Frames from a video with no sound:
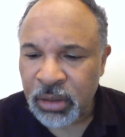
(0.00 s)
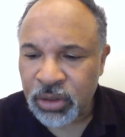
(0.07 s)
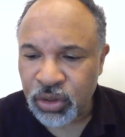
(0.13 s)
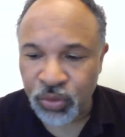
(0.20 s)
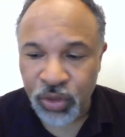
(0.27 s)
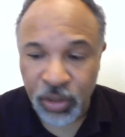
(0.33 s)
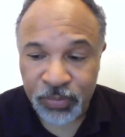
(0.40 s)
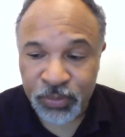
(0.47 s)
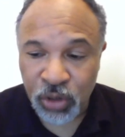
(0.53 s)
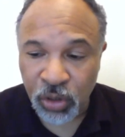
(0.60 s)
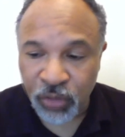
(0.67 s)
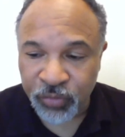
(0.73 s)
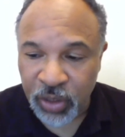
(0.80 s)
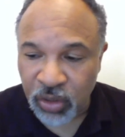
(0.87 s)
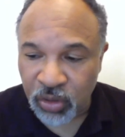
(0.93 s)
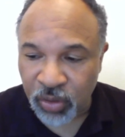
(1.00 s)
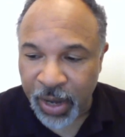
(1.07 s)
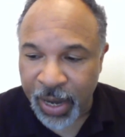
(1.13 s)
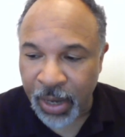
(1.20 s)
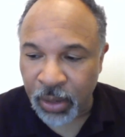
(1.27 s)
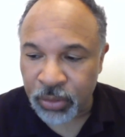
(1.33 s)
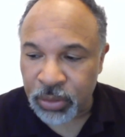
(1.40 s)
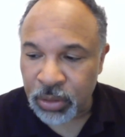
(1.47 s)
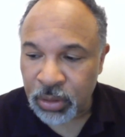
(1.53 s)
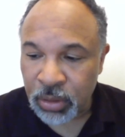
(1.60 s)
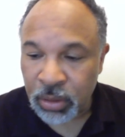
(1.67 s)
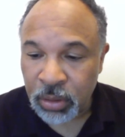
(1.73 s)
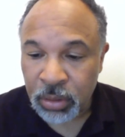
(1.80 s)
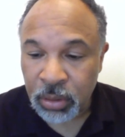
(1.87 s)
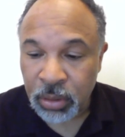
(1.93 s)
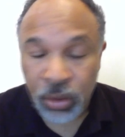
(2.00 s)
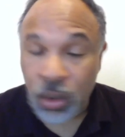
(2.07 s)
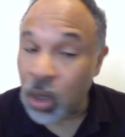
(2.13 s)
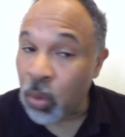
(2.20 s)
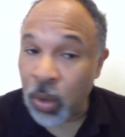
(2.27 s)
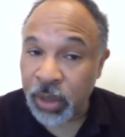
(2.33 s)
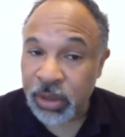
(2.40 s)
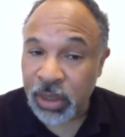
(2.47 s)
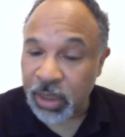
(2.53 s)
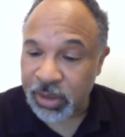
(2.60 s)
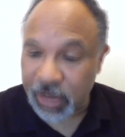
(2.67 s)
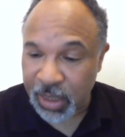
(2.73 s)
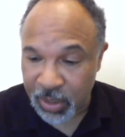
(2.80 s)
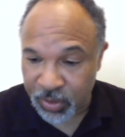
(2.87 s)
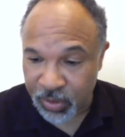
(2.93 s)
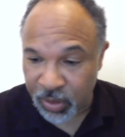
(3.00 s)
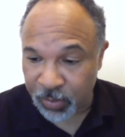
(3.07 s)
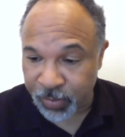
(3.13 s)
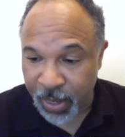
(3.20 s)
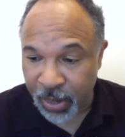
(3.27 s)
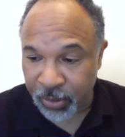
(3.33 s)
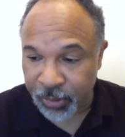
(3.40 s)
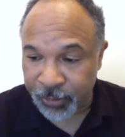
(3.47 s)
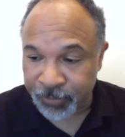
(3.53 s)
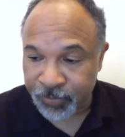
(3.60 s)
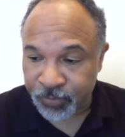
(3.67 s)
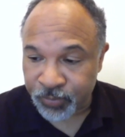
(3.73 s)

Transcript: to the observing crowd, no one does anything about it.